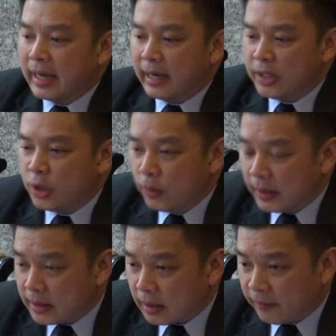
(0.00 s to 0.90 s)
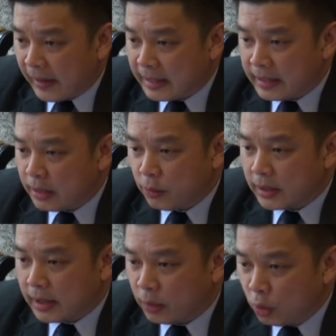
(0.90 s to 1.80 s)
There are issuance of ICs
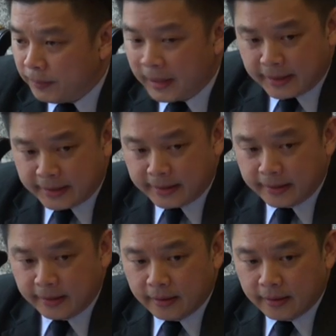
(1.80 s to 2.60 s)
which are dubious.